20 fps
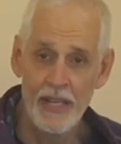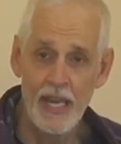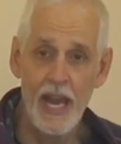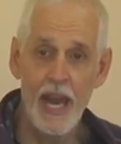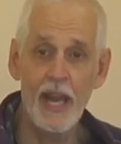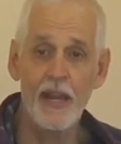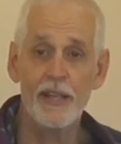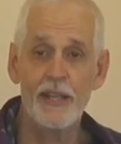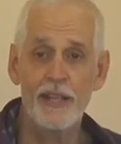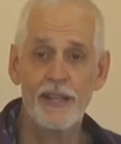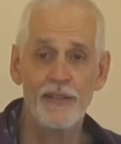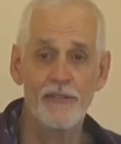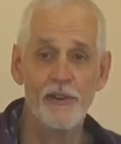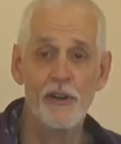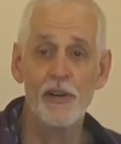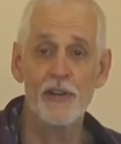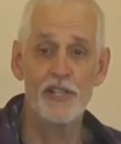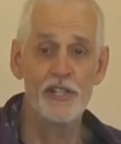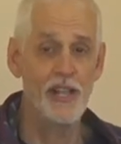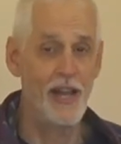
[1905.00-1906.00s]
Catalytic
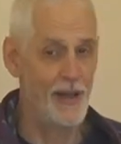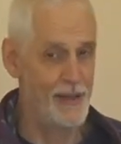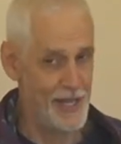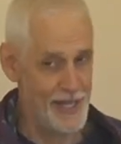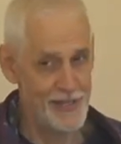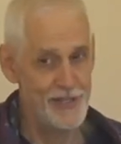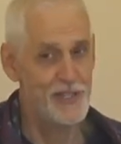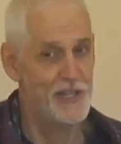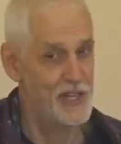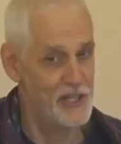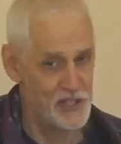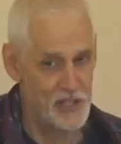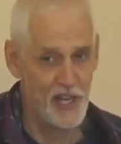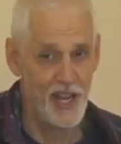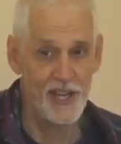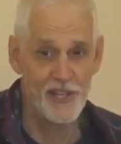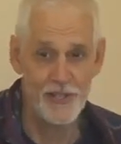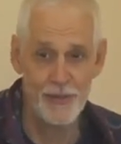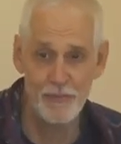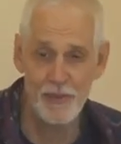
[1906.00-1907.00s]
converters now, it's
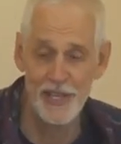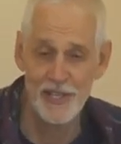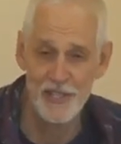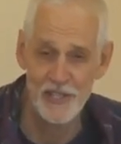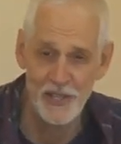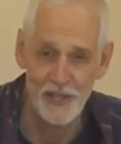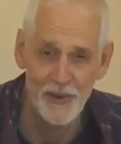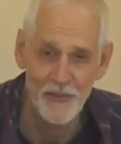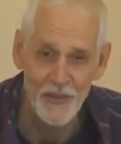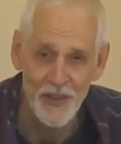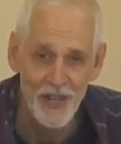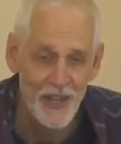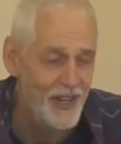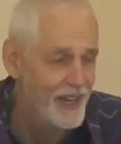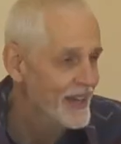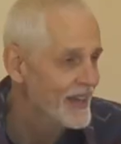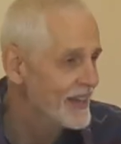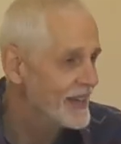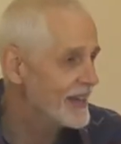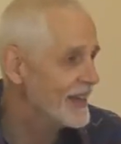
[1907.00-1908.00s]
changed the picture.
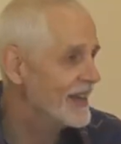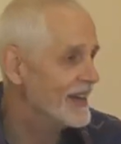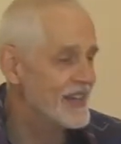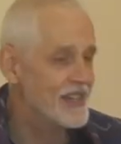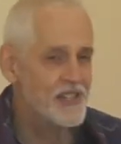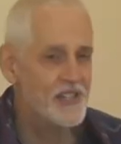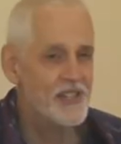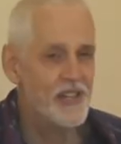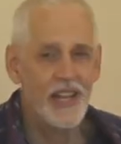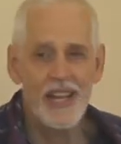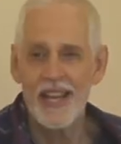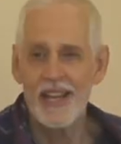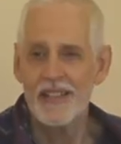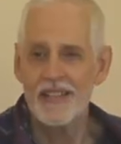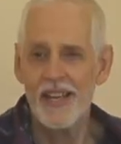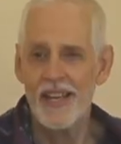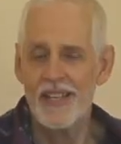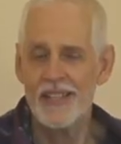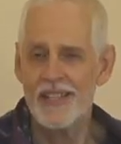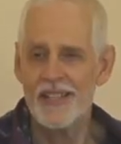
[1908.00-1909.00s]
Yeah, you can't
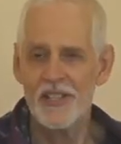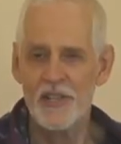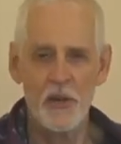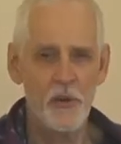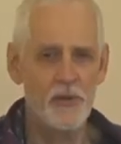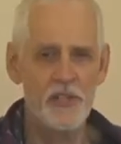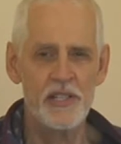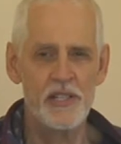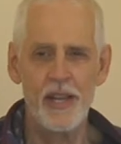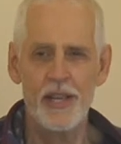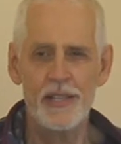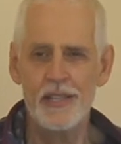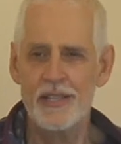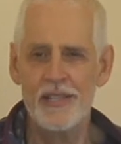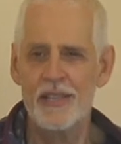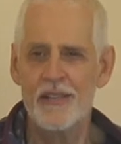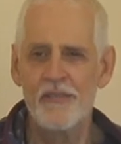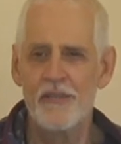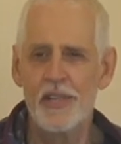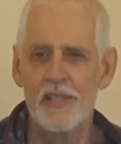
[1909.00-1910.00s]
taste it. It's taste.
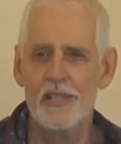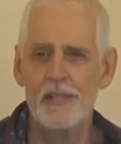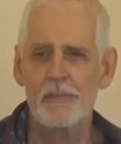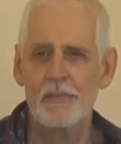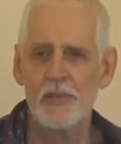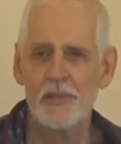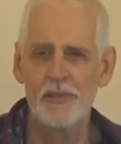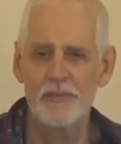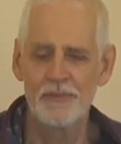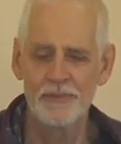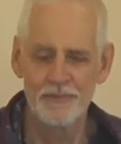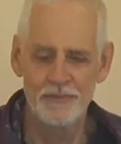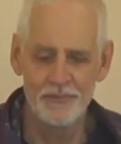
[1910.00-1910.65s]
is invisible.